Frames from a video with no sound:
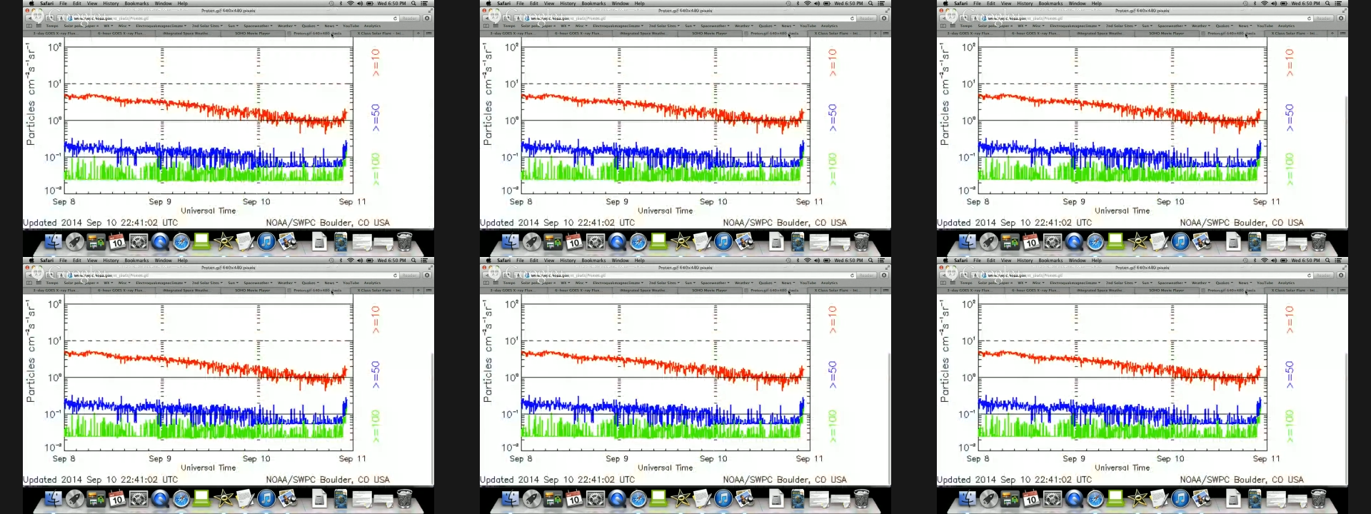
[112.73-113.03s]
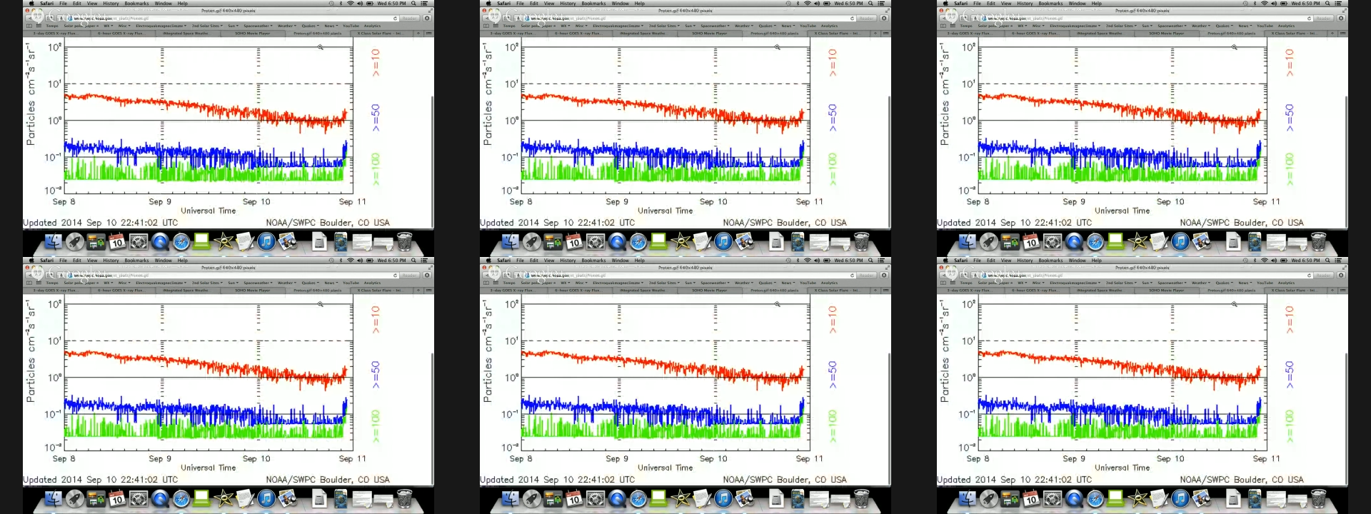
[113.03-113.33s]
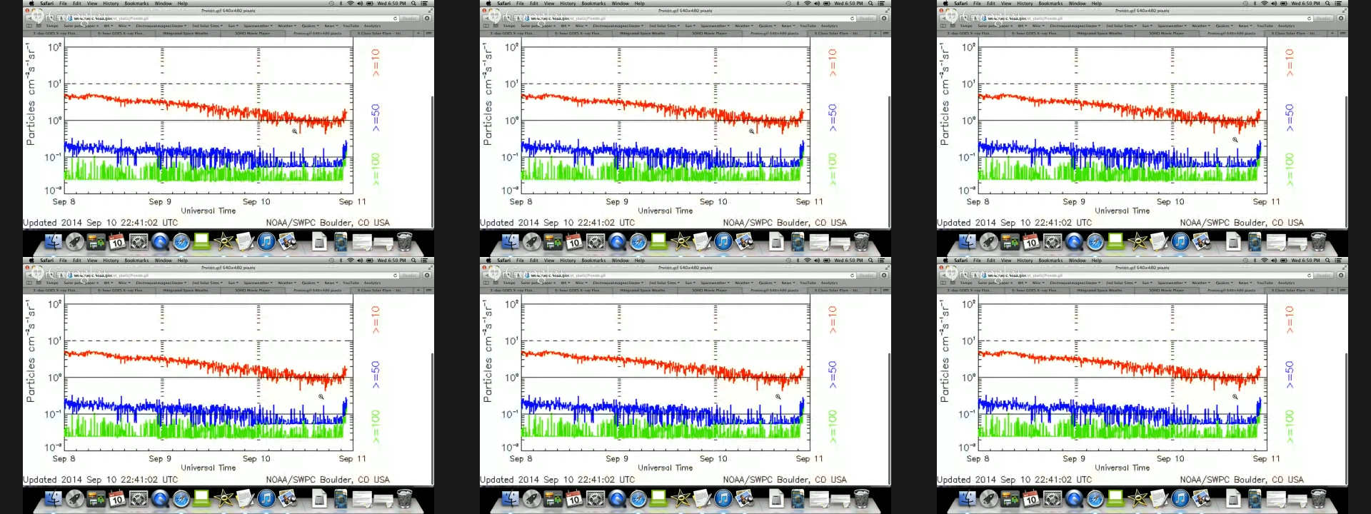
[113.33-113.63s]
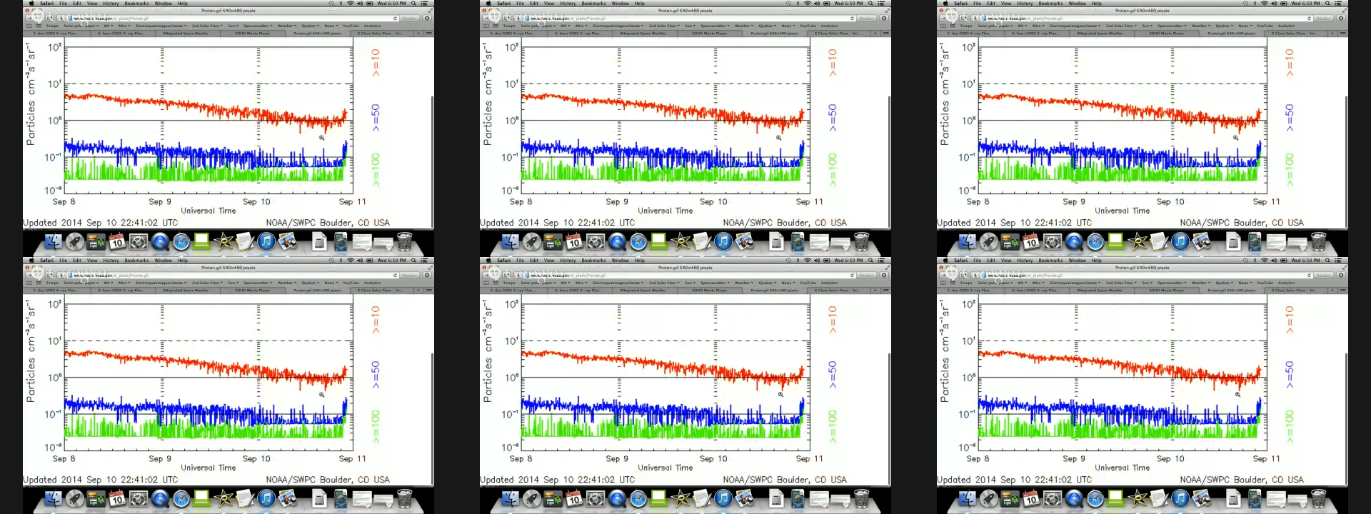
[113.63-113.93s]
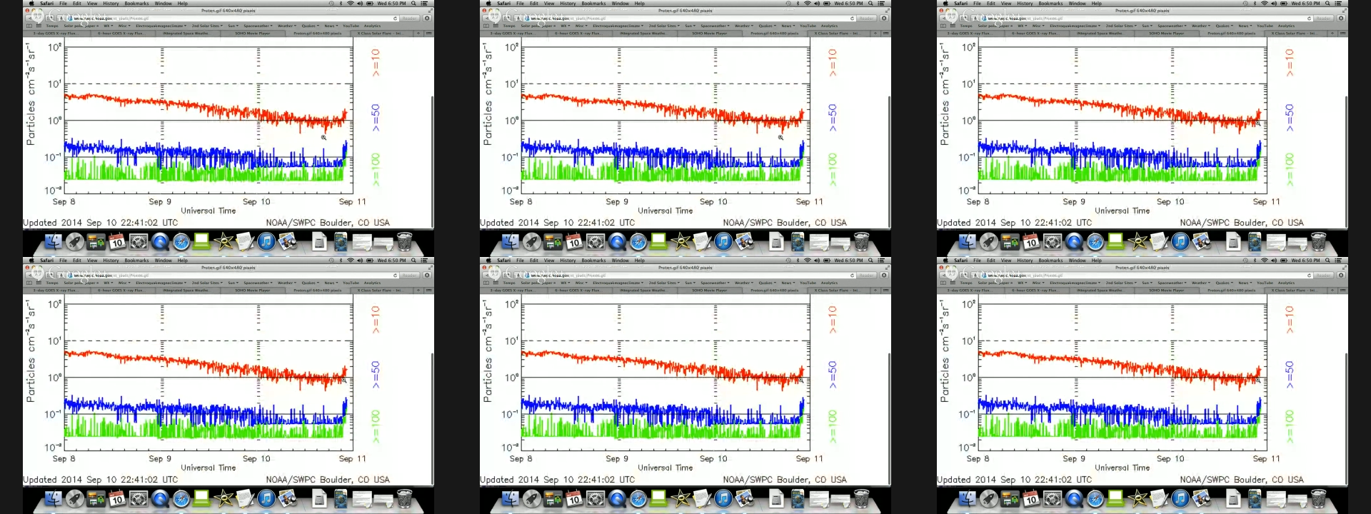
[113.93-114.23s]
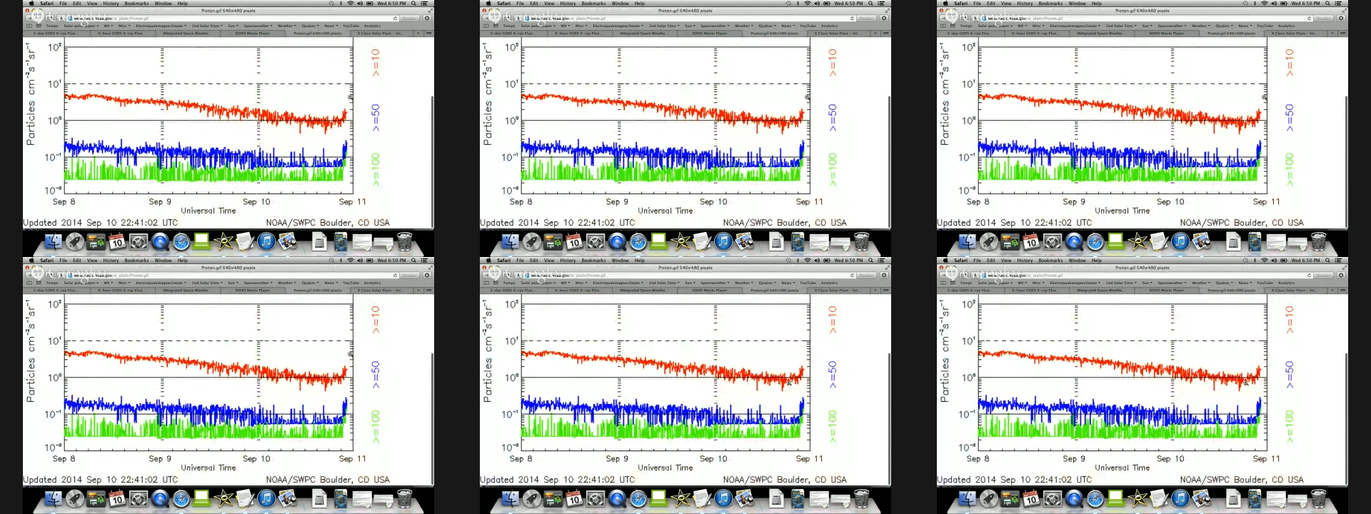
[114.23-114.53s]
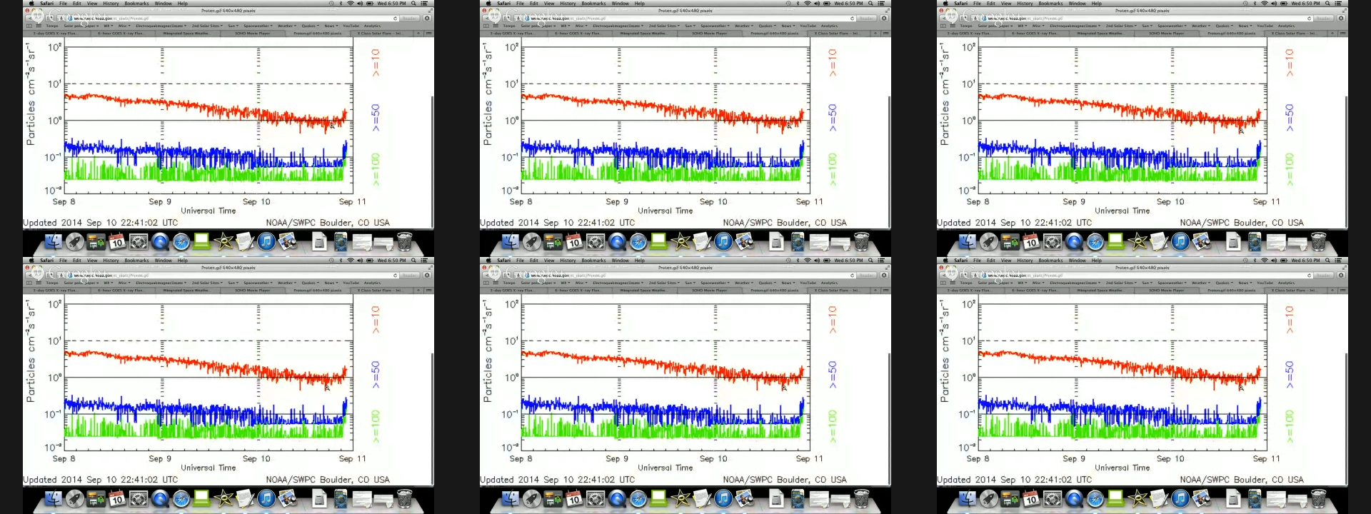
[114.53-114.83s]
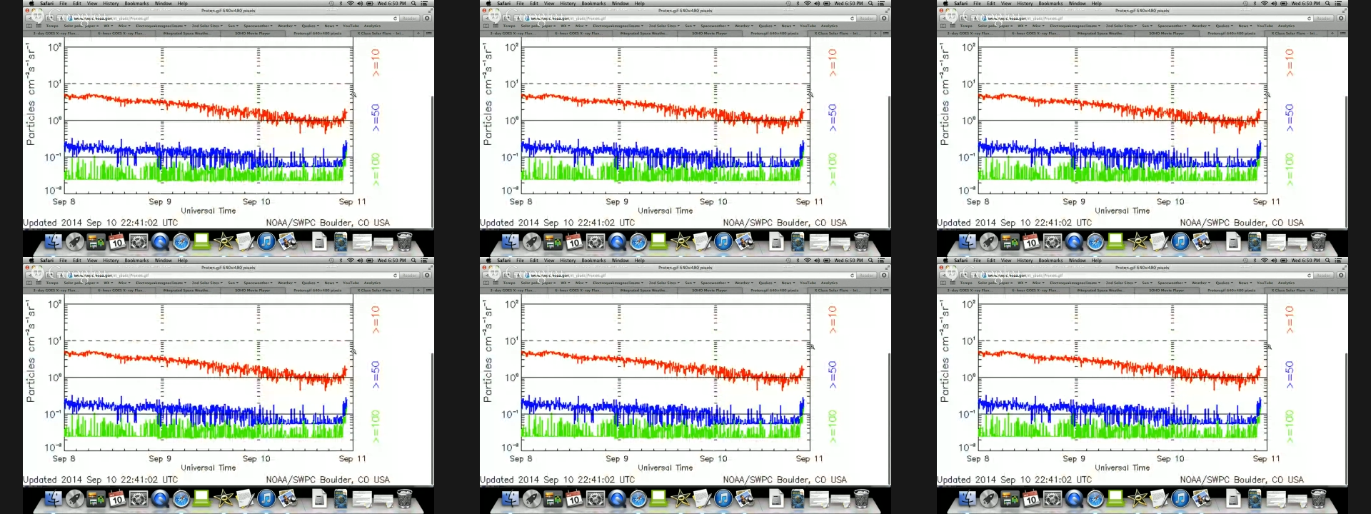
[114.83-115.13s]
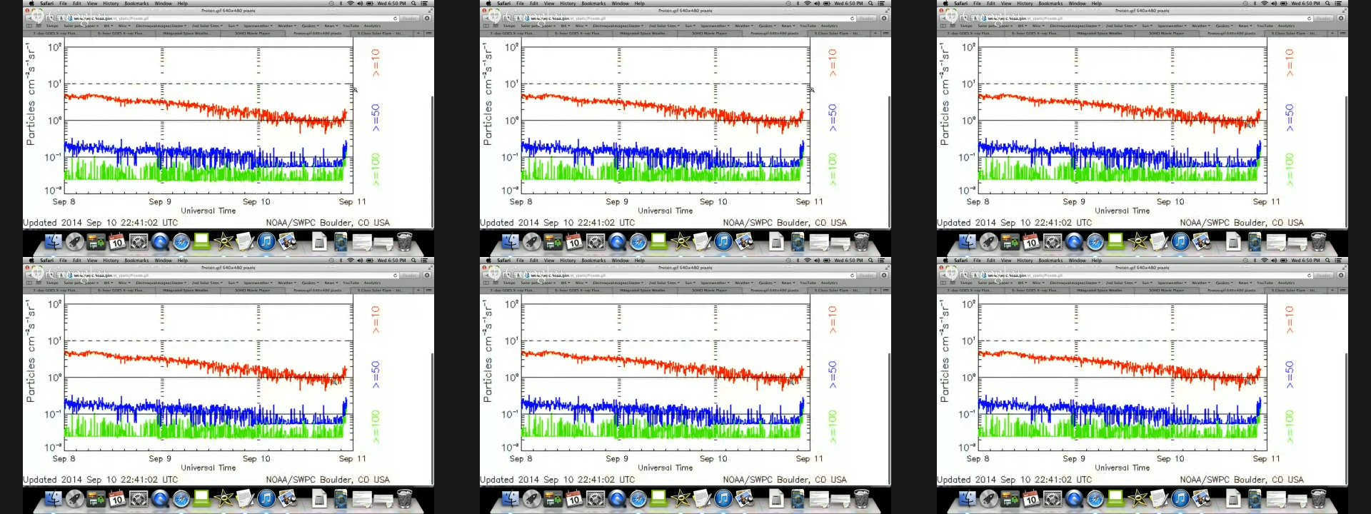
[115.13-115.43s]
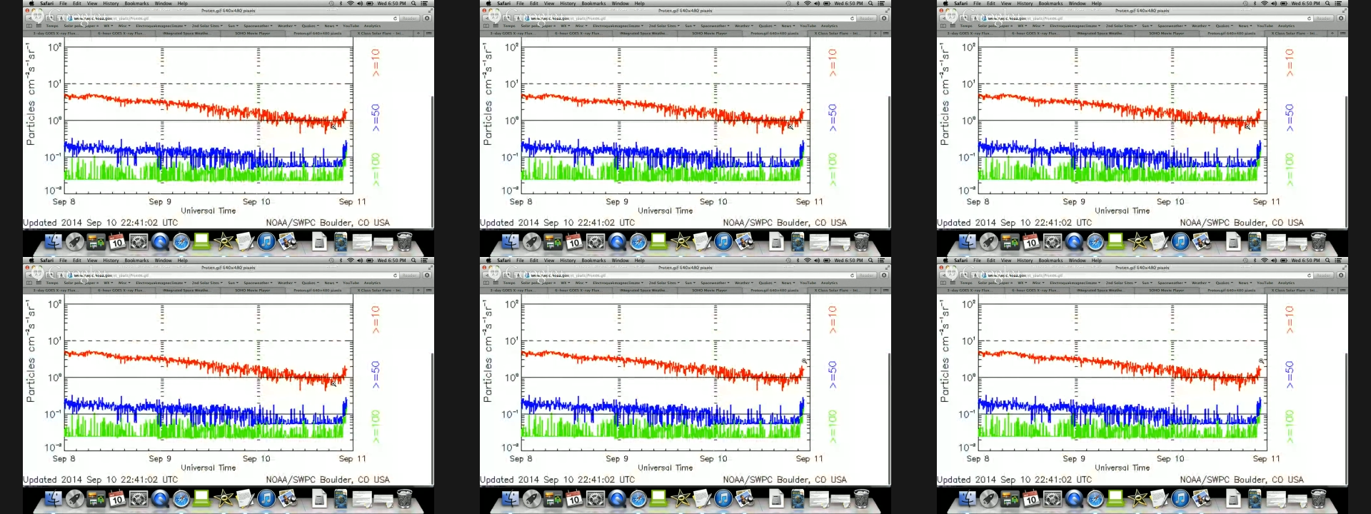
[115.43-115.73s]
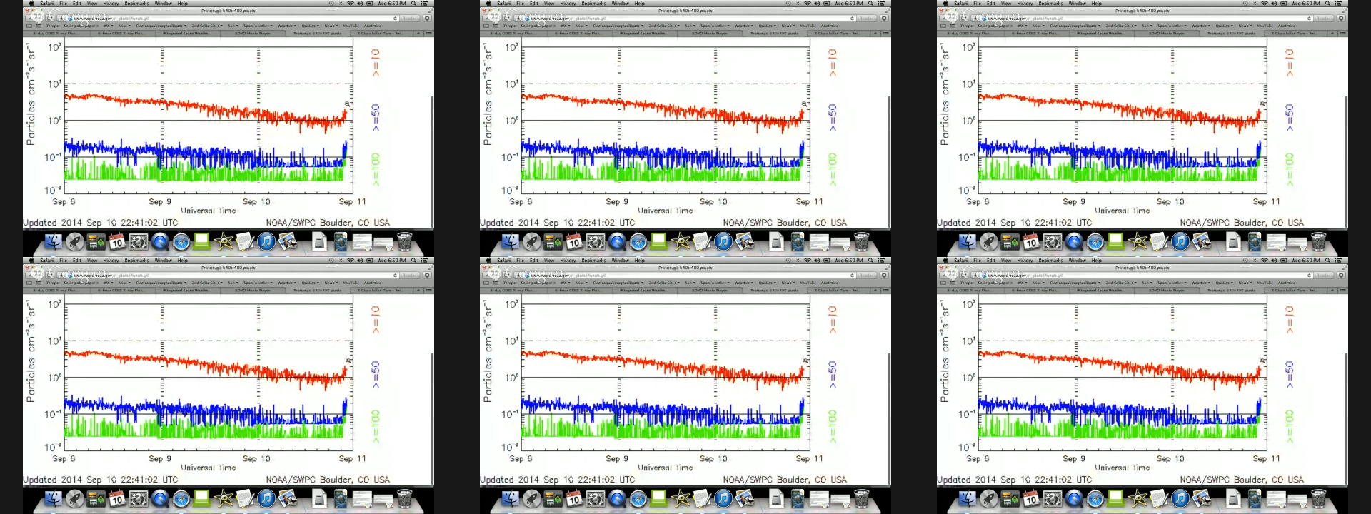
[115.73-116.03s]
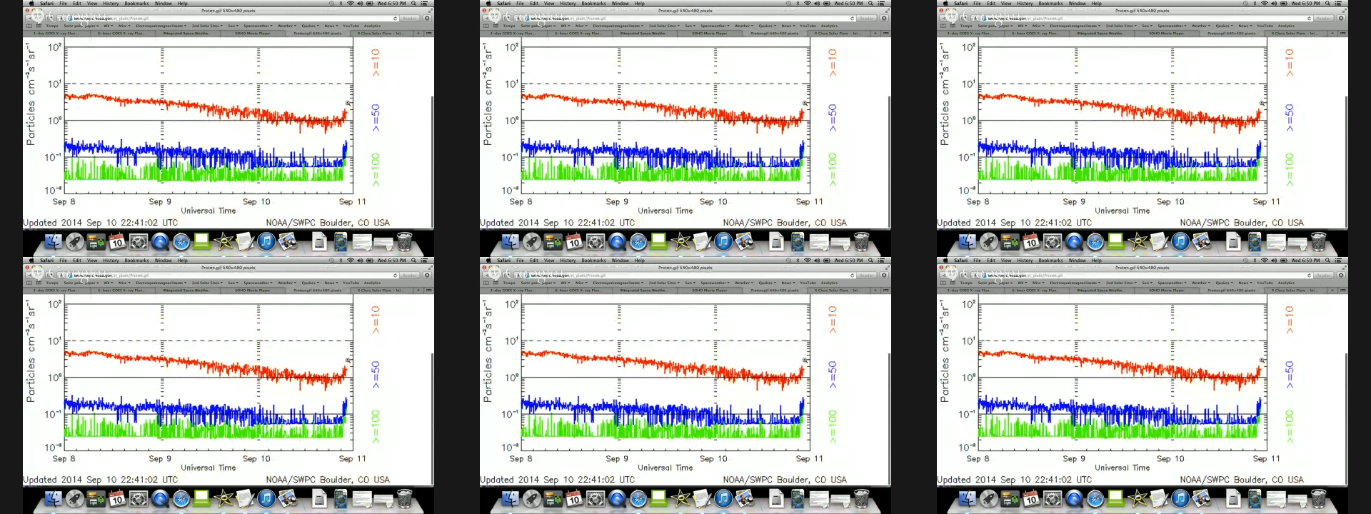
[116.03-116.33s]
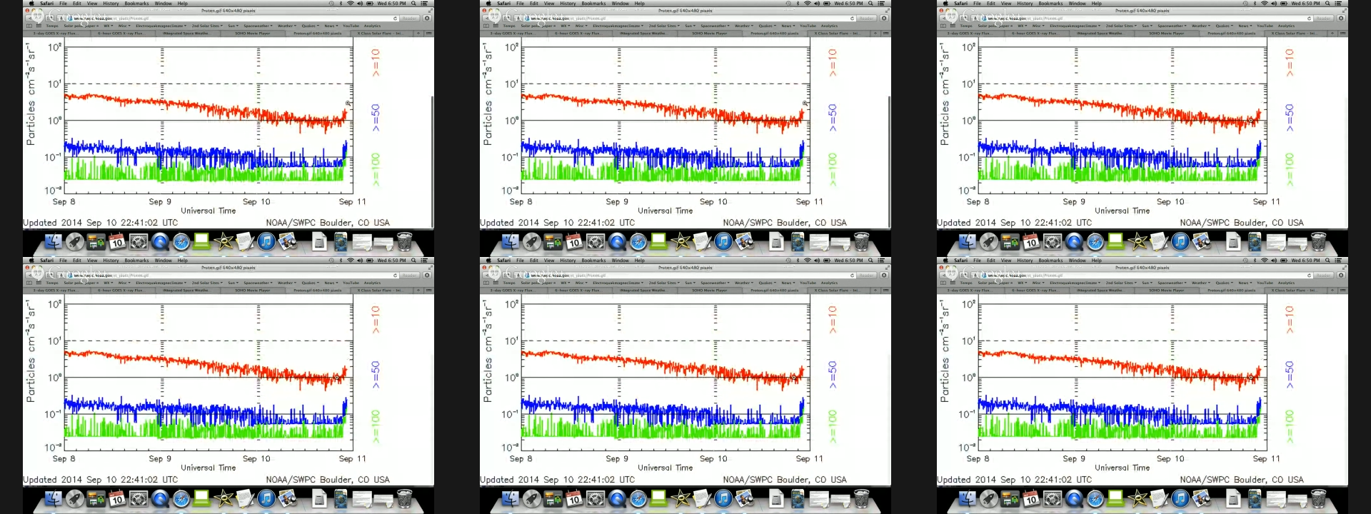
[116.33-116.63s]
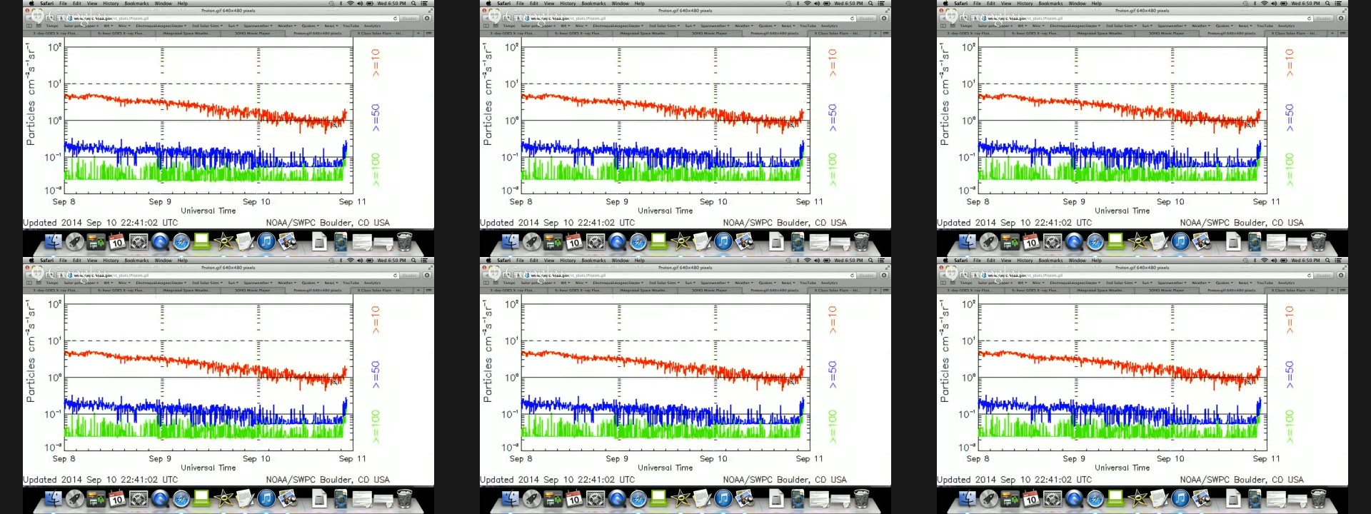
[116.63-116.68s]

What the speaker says: (no speaker visible)